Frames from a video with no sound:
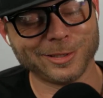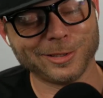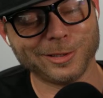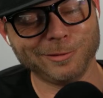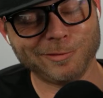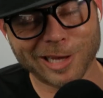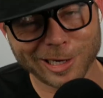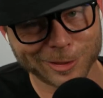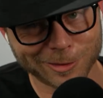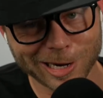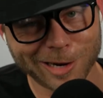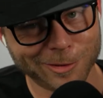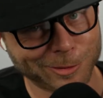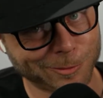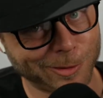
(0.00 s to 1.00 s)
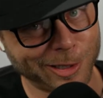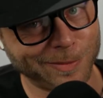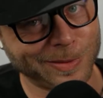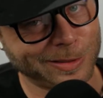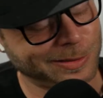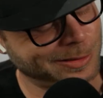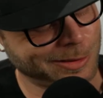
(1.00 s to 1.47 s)
You've got to try it this way.
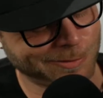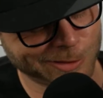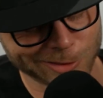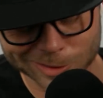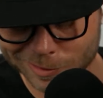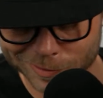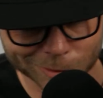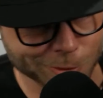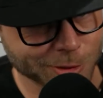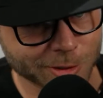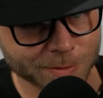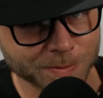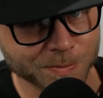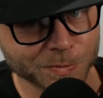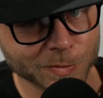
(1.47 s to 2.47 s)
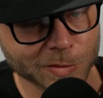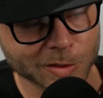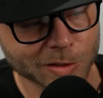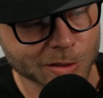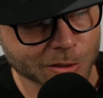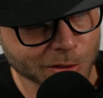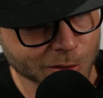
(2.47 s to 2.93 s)
This is the future.
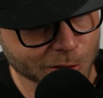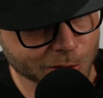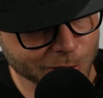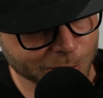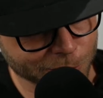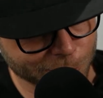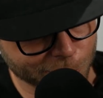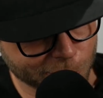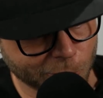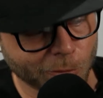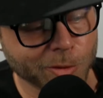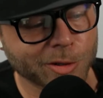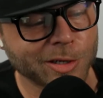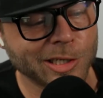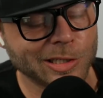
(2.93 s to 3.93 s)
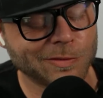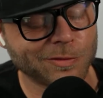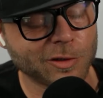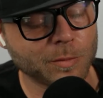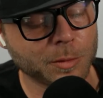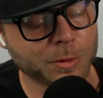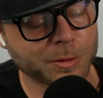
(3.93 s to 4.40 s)
You're only going to need the
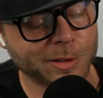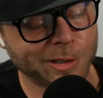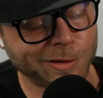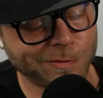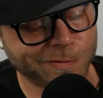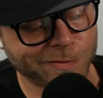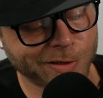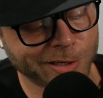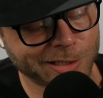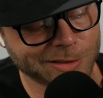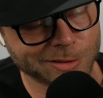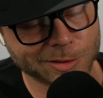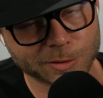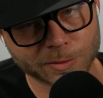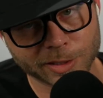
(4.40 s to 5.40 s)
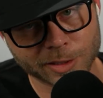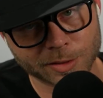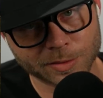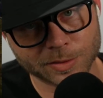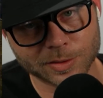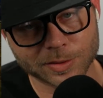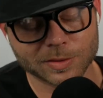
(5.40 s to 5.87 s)
flow builder in advanced
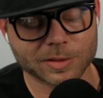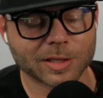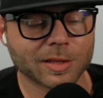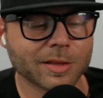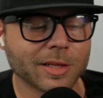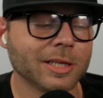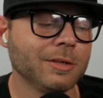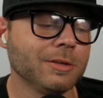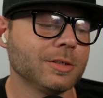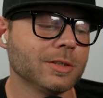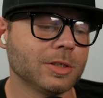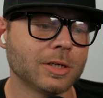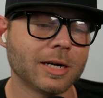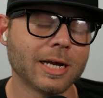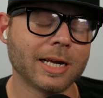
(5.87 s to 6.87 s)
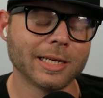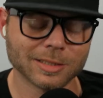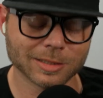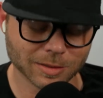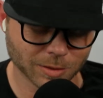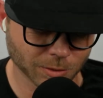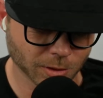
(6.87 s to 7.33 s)
situations. This is the thing you should try to
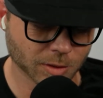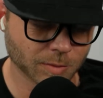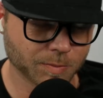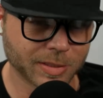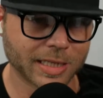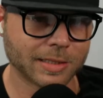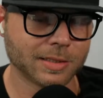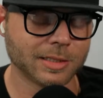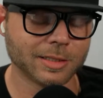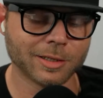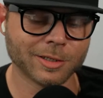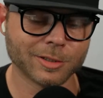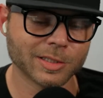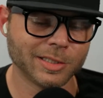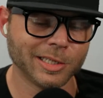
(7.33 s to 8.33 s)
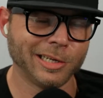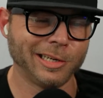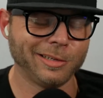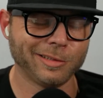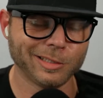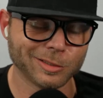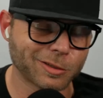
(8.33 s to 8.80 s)
do your best at
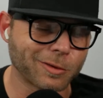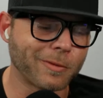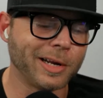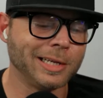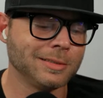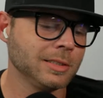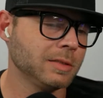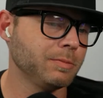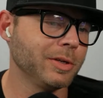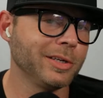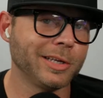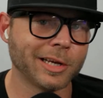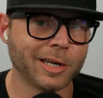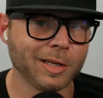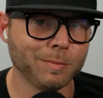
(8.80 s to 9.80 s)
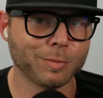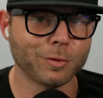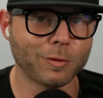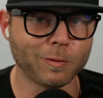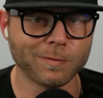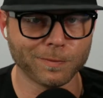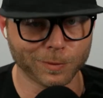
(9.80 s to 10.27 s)
understanding. These crazy spaghetti
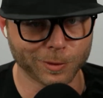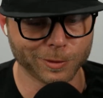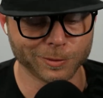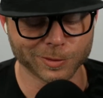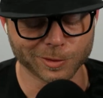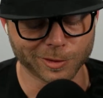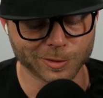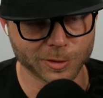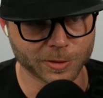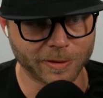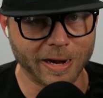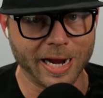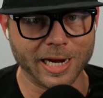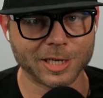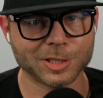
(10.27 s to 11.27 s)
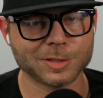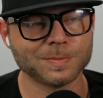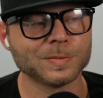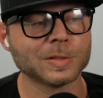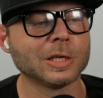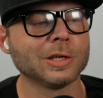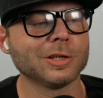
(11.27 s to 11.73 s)
bowl flows are trash.
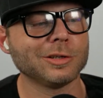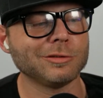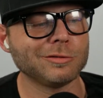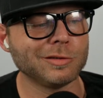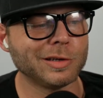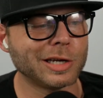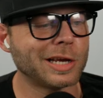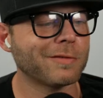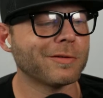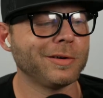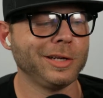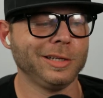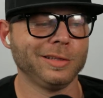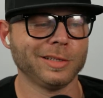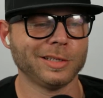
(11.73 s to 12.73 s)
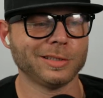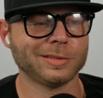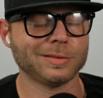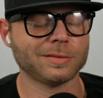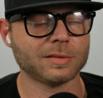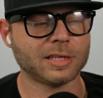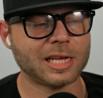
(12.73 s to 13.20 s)
You never need
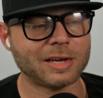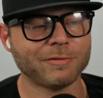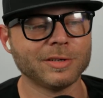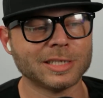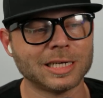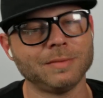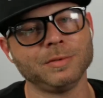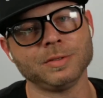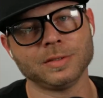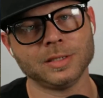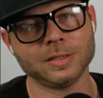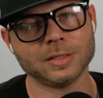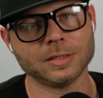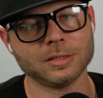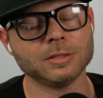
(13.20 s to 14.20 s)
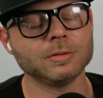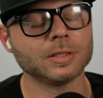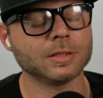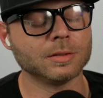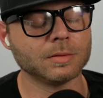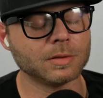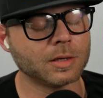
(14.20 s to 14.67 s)
this. Every time you see this, you
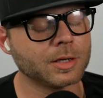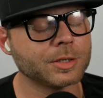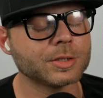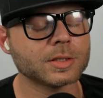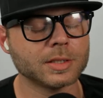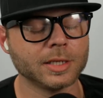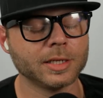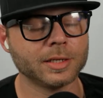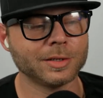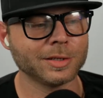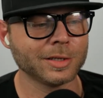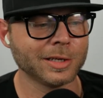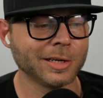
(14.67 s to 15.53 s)
can understand.